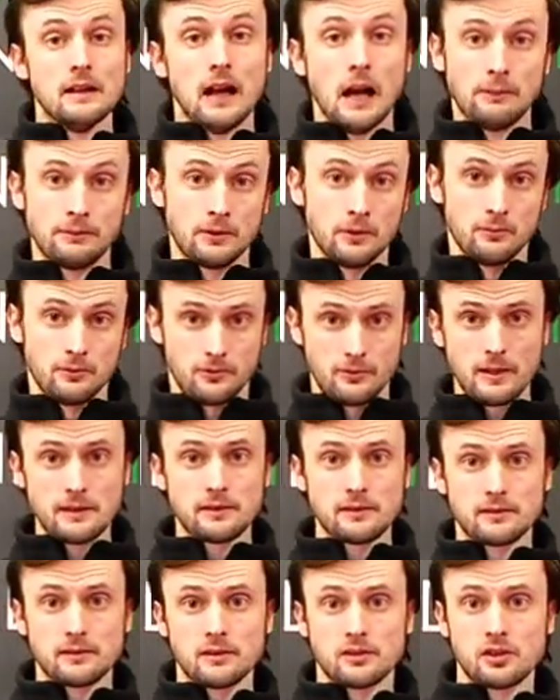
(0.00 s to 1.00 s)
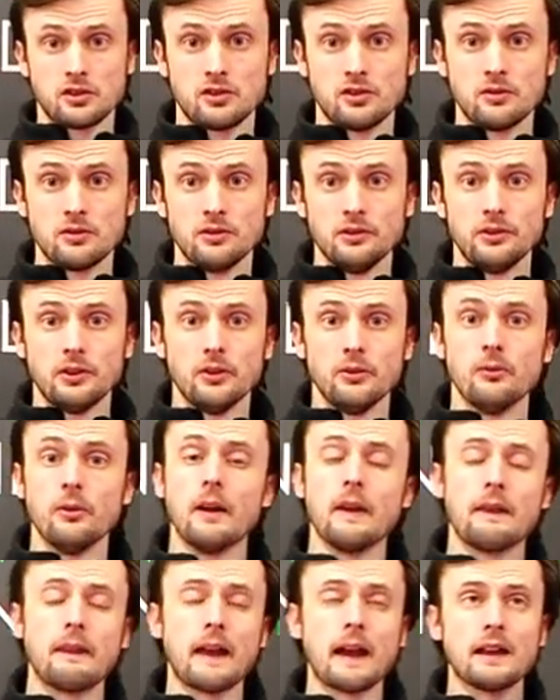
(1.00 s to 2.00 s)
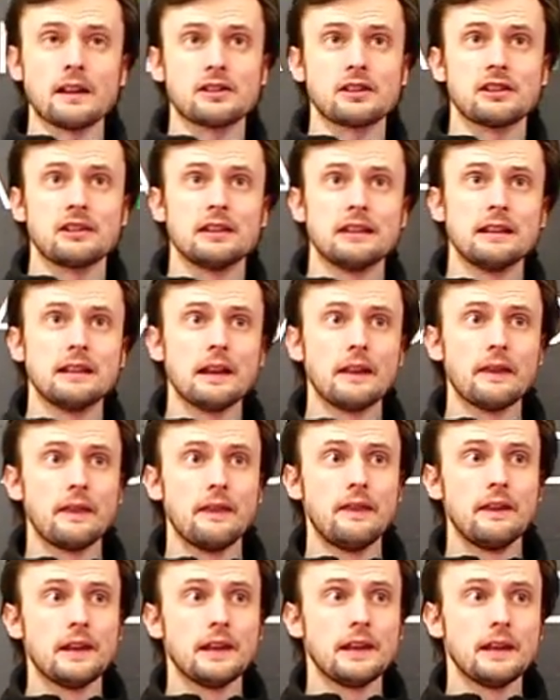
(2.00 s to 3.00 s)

abdominal exercises you can do, and actually